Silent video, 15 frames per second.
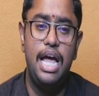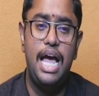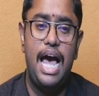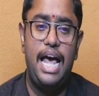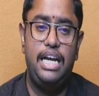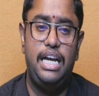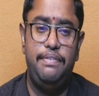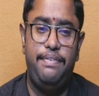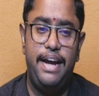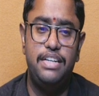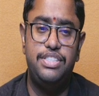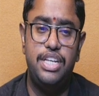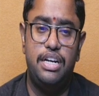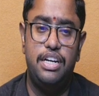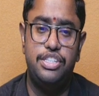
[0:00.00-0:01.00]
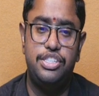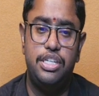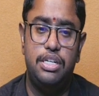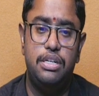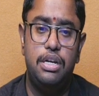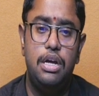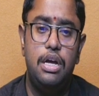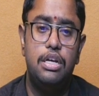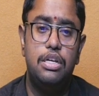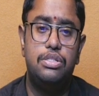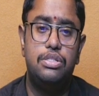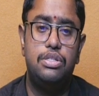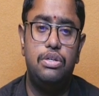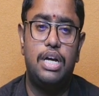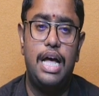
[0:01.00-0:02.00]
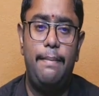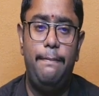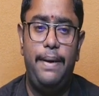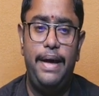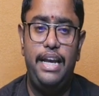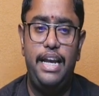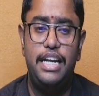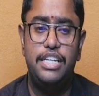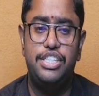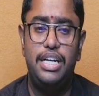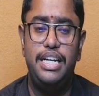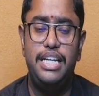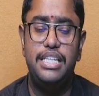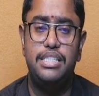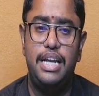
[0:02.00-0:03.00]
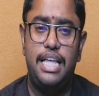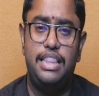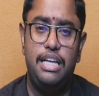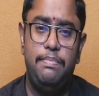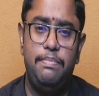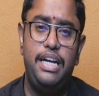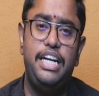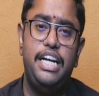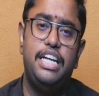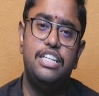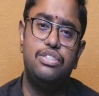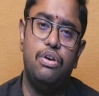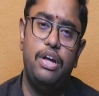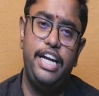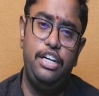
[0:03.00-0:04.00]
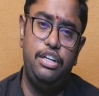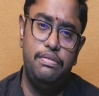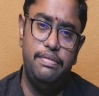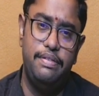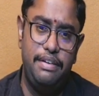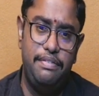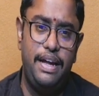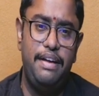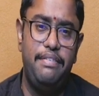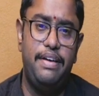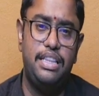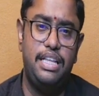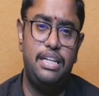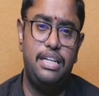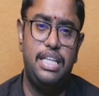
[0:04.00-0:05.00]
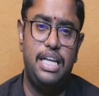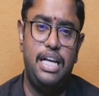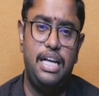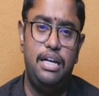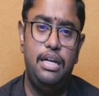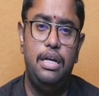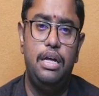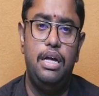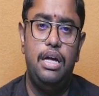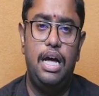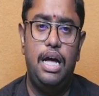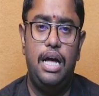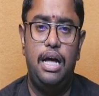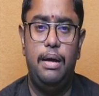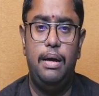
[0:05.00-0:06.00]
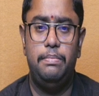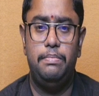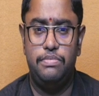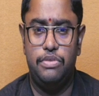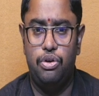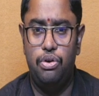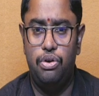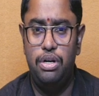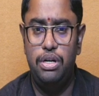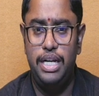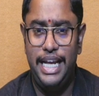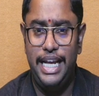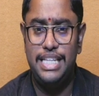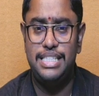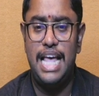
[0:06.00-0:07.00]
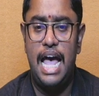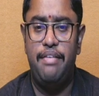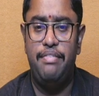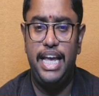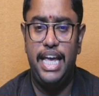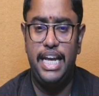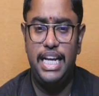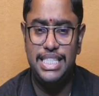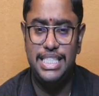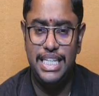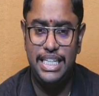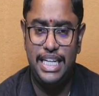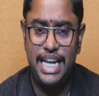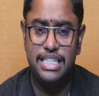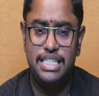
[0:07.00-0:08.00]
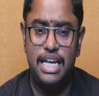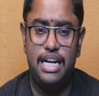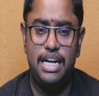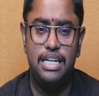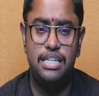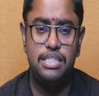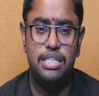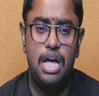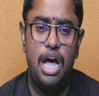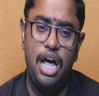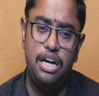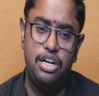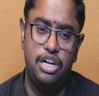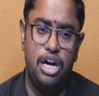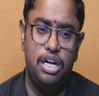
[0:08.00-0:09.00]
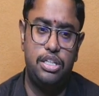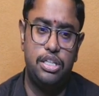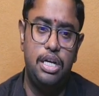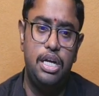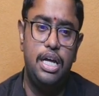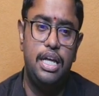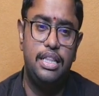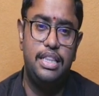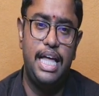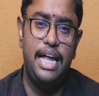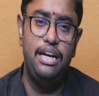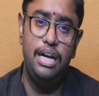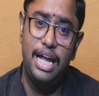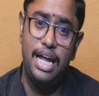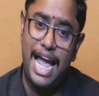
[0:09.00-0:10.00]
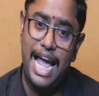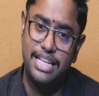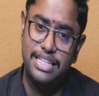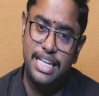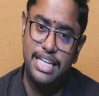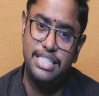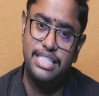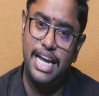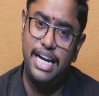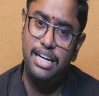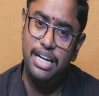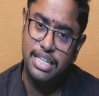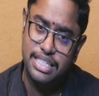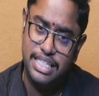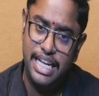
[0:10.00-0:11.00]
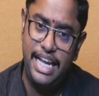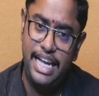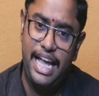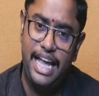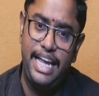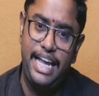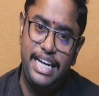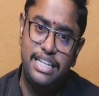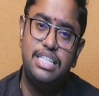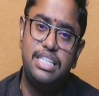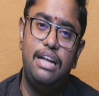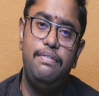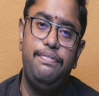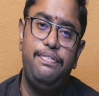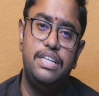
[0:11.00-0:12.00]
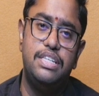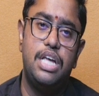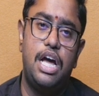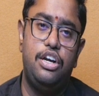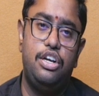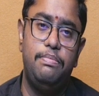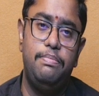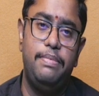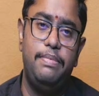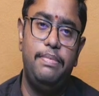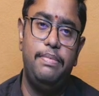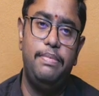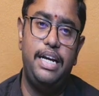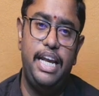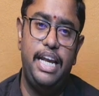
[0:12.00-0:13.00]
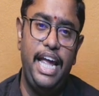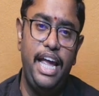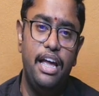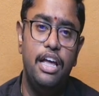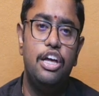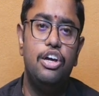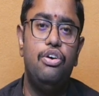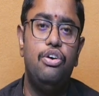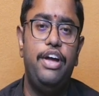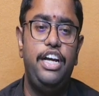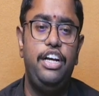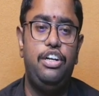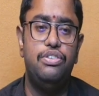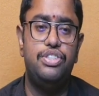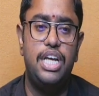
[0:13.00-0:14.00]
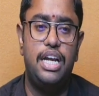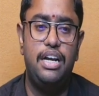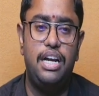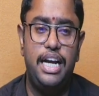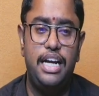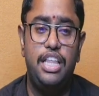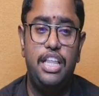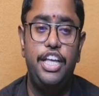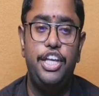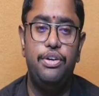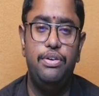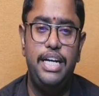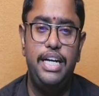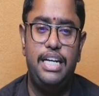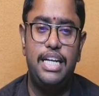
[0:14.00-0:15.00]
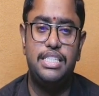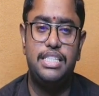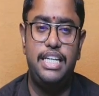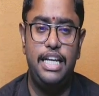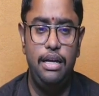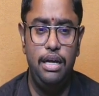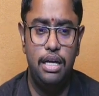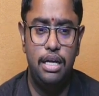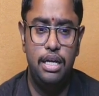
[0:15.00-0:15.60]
artifact generation. So compilation is nothing but it is going to verify whether the code is having any syntax errors or not. Then as I said, CI itself is automatically going to generate the unit testing